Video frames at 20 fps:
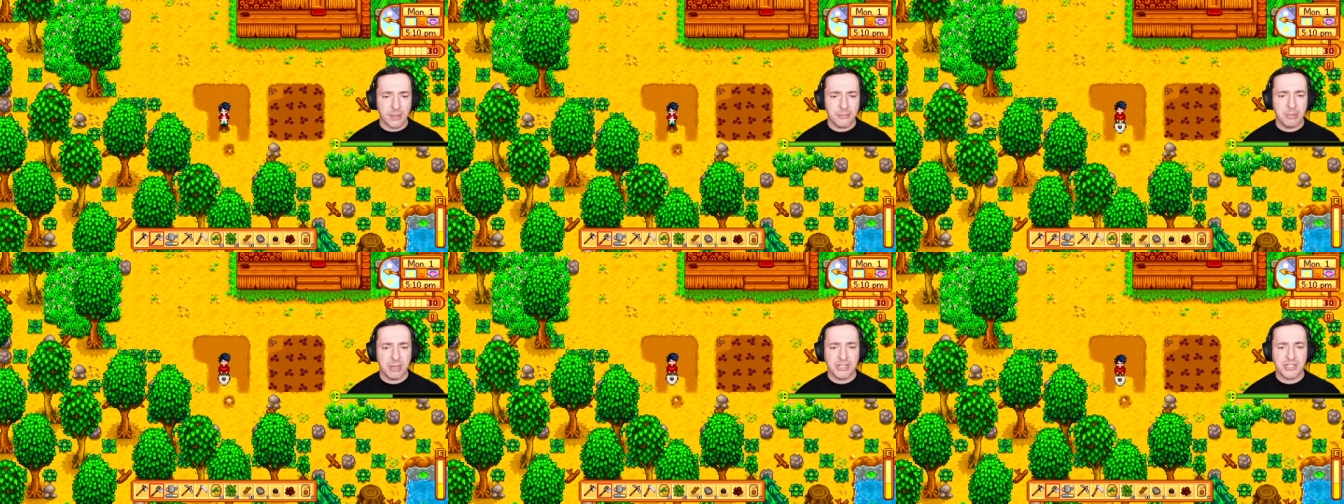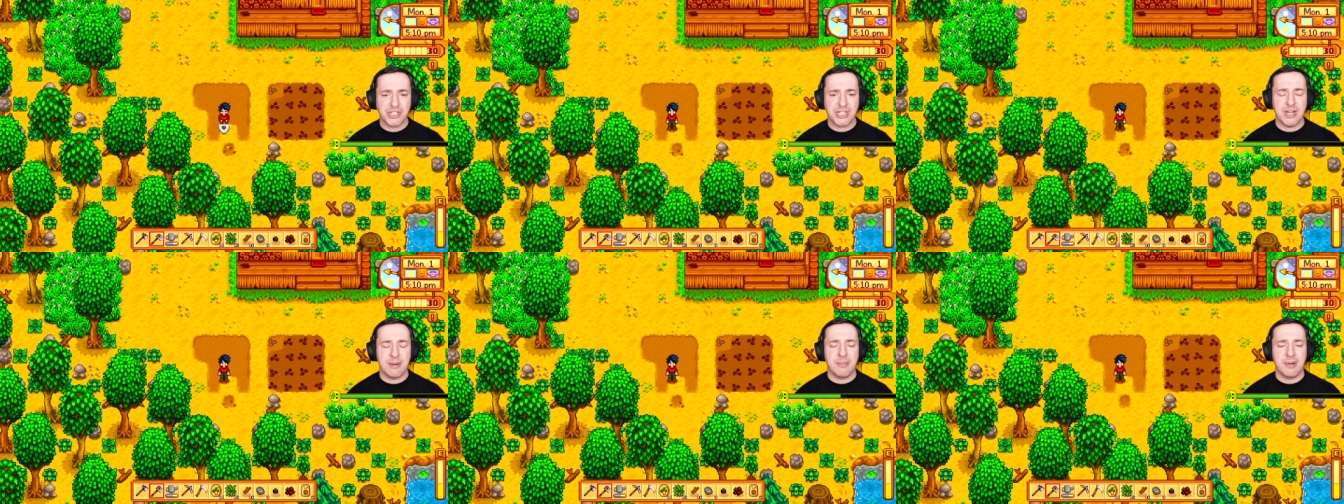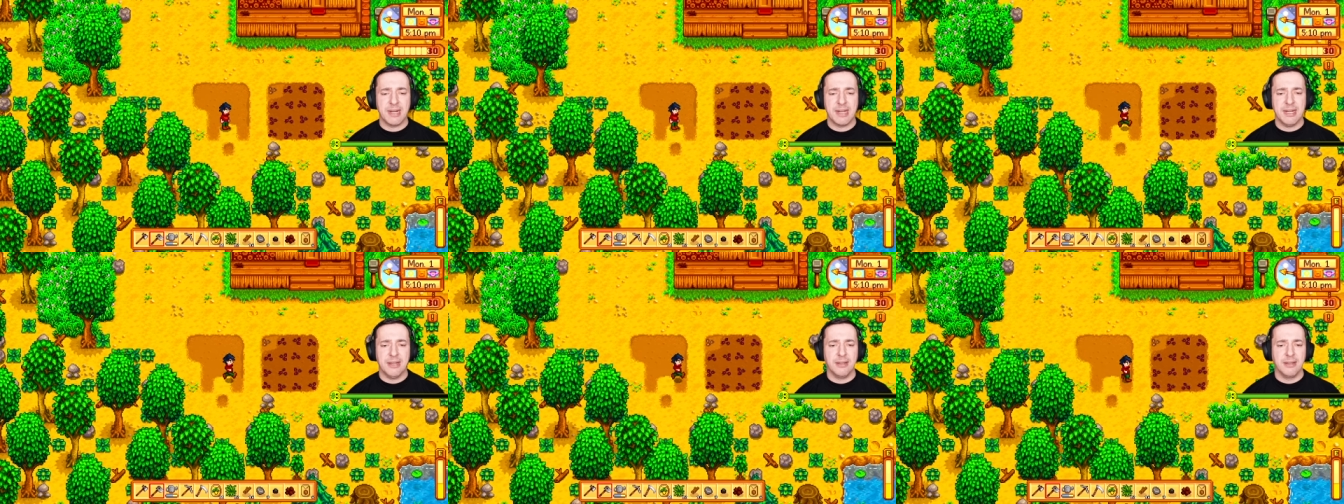But
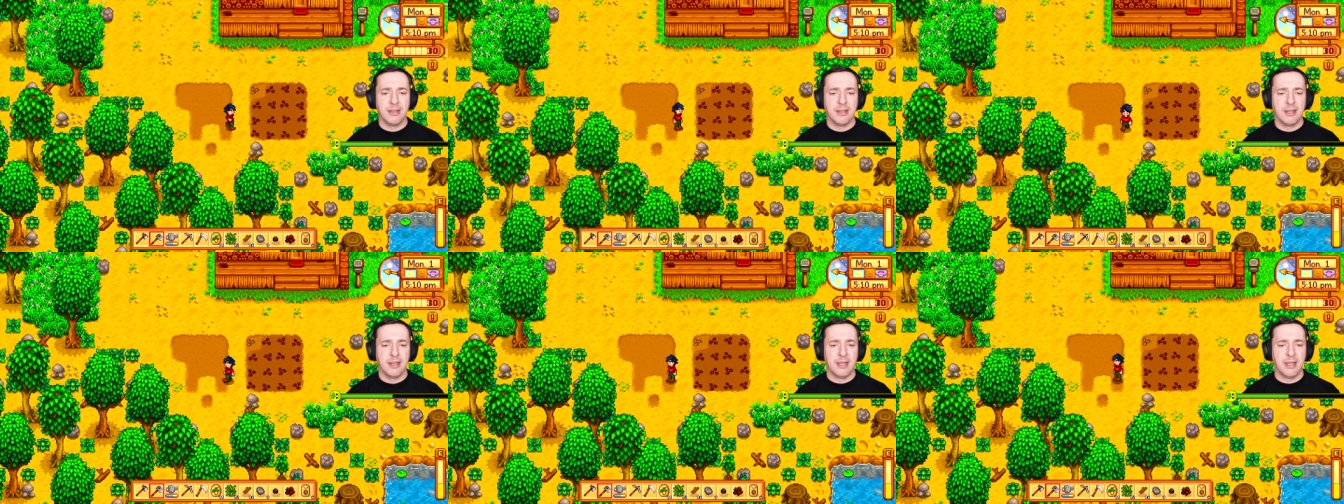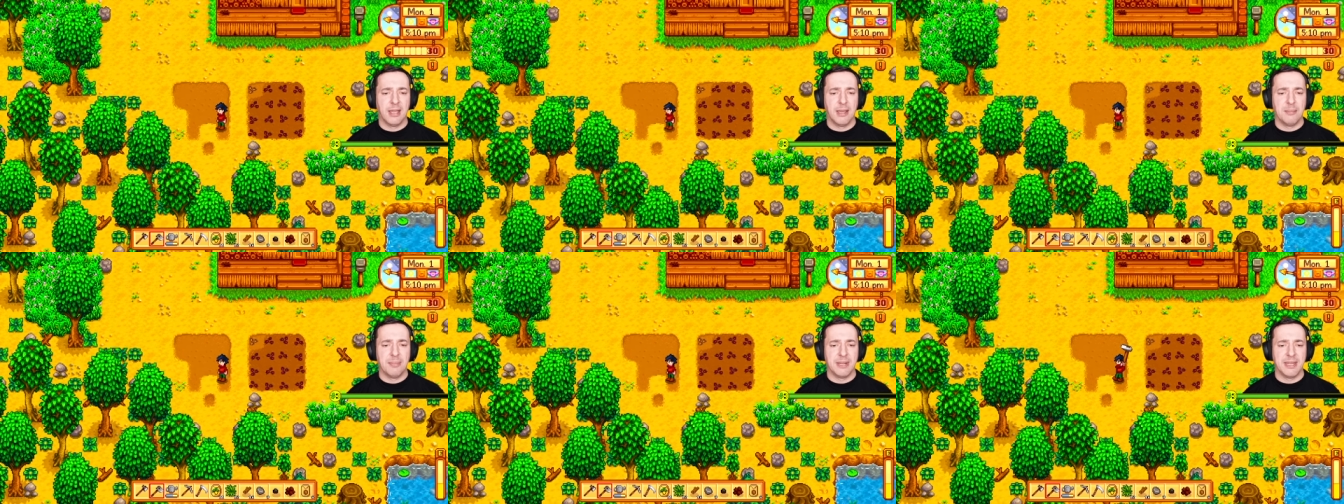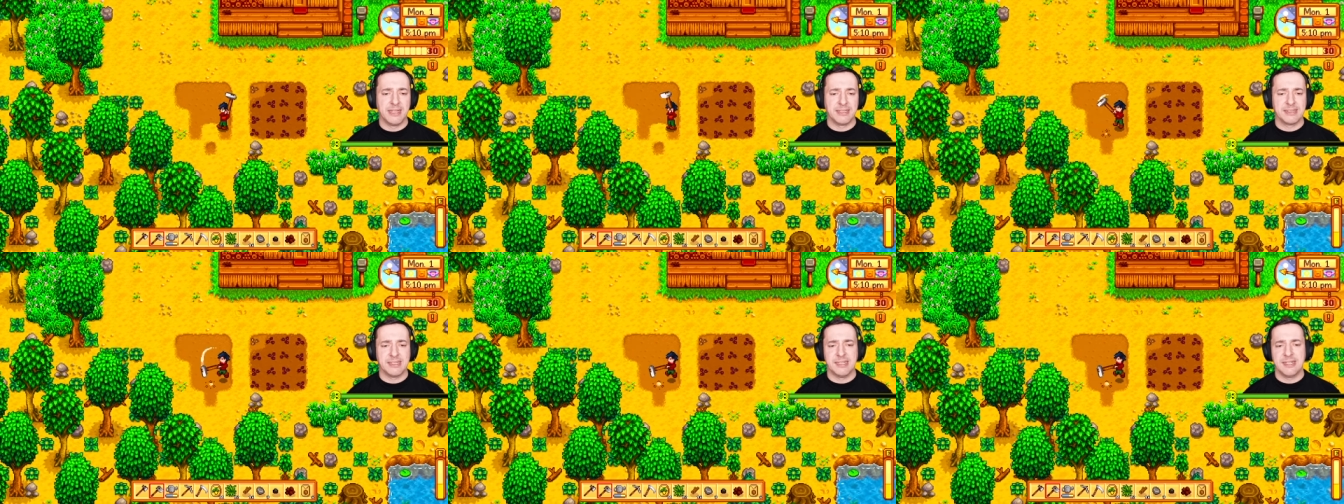generally, I
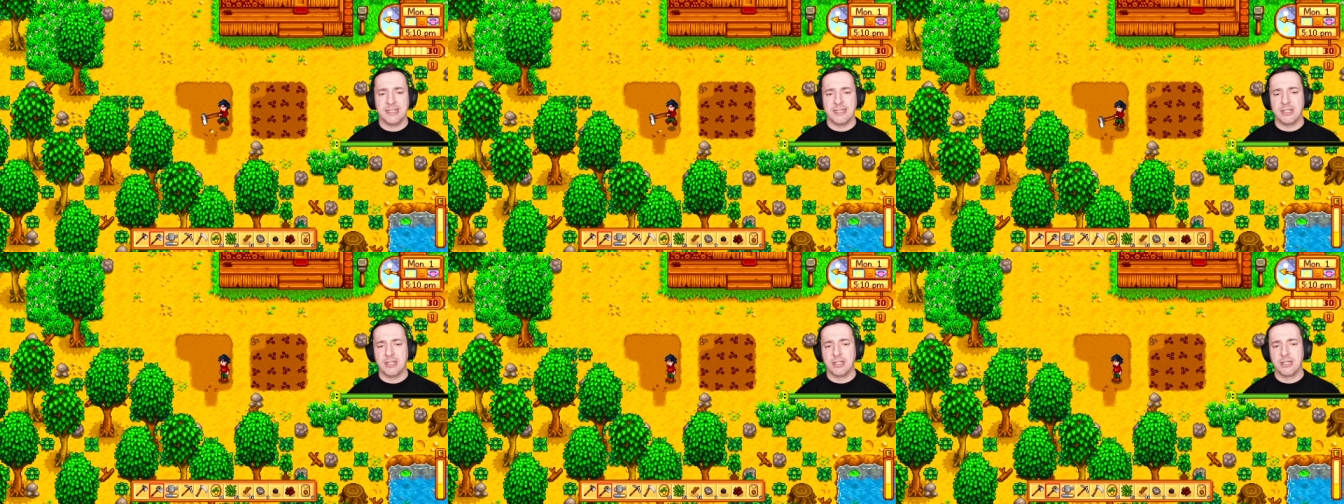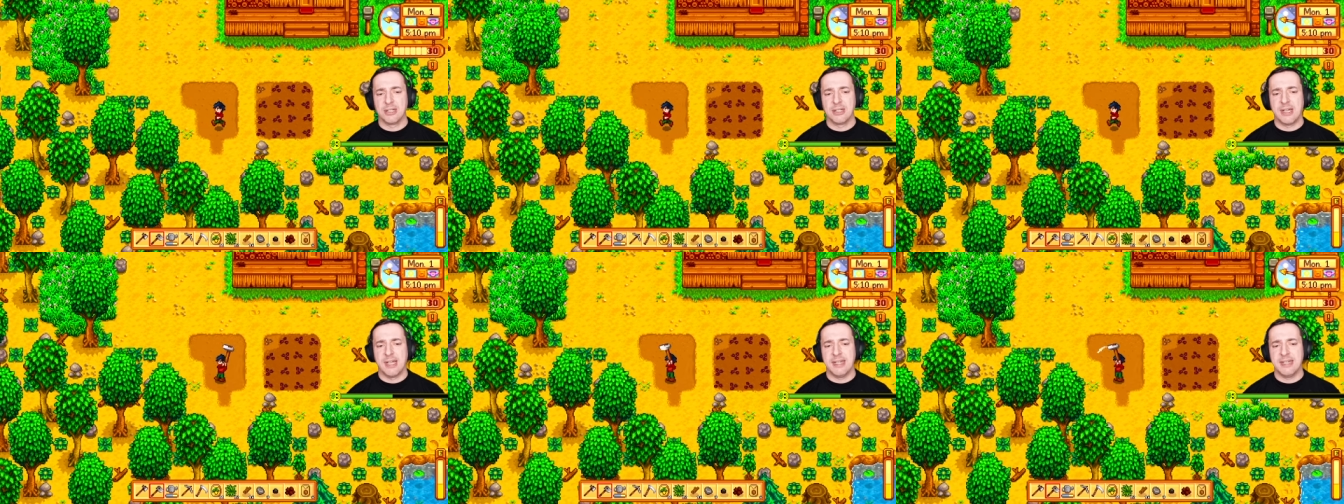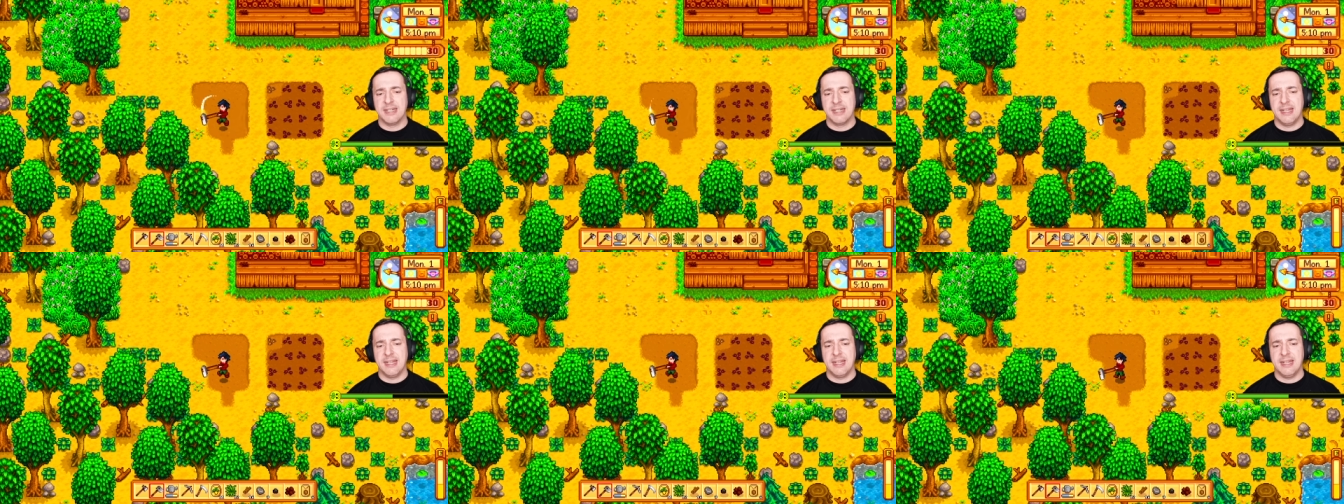personally think a good
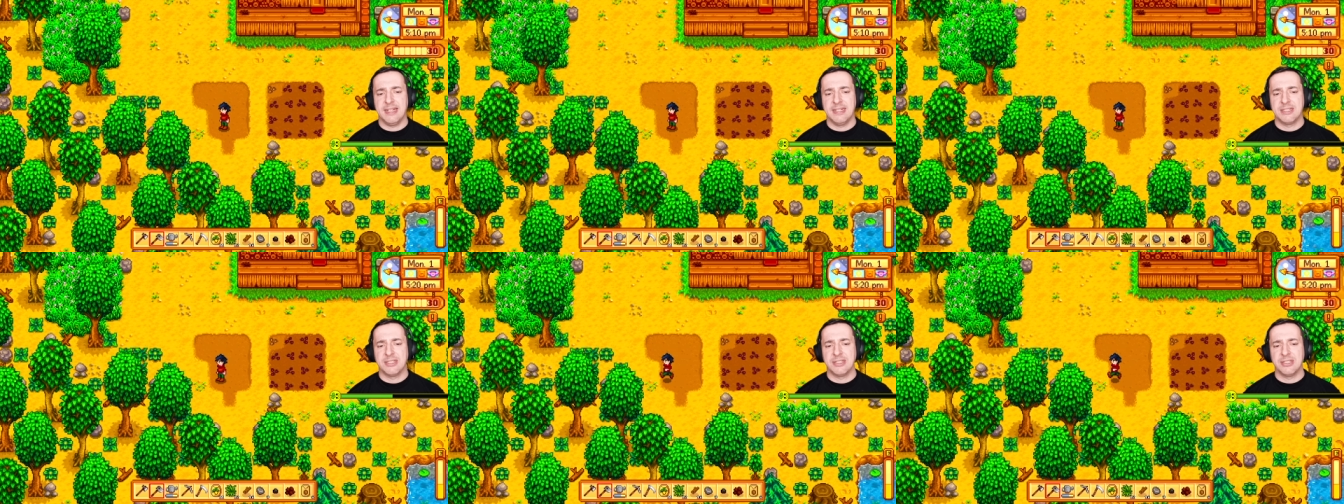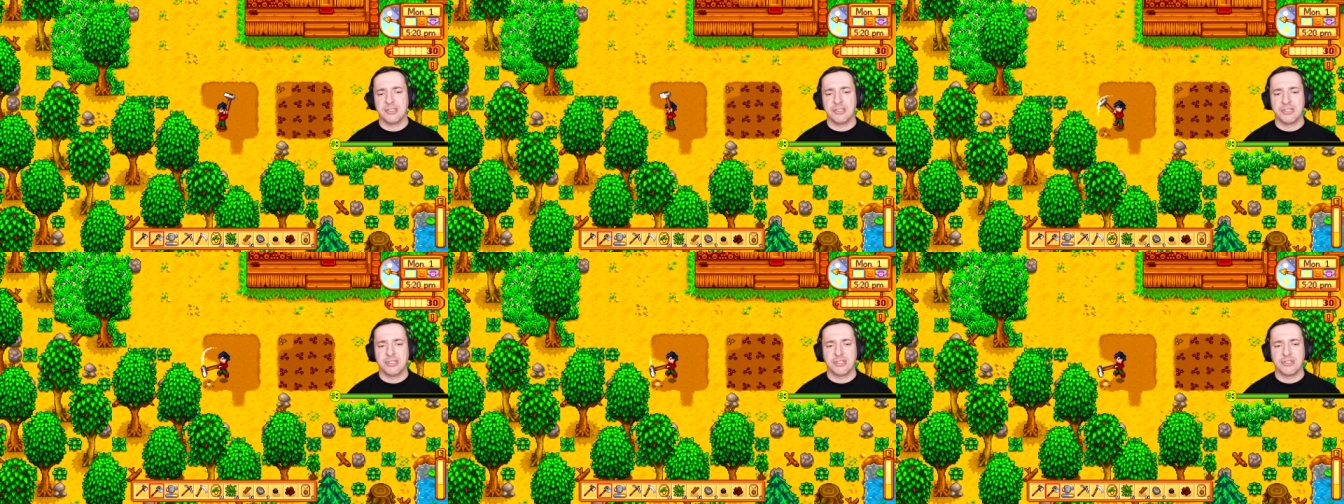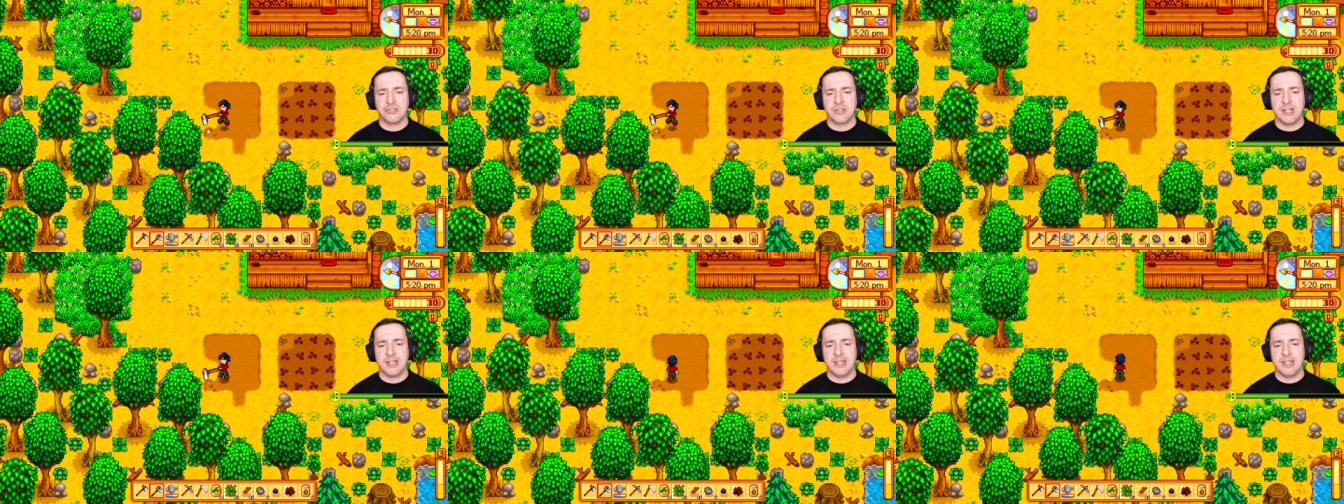idea is to just
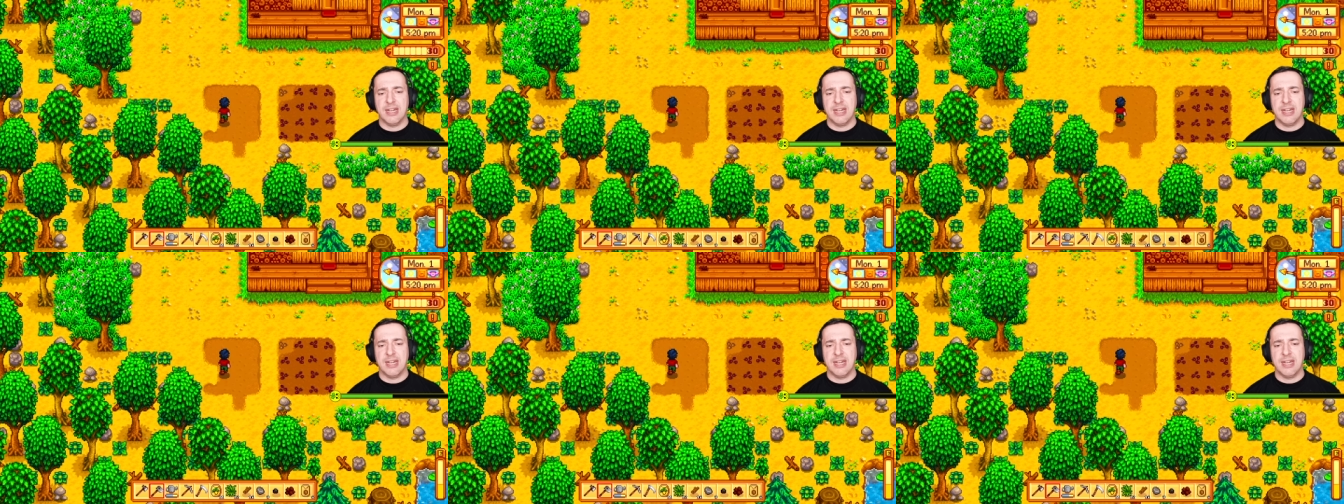try and